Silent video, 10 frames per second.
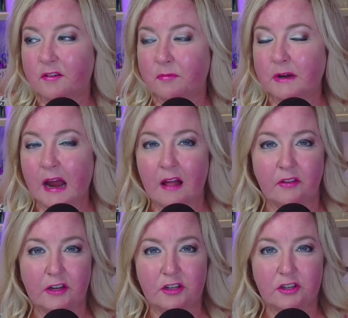
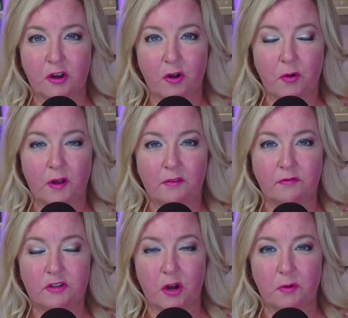reality show
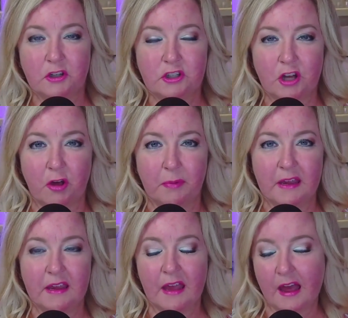of Joe and Shelby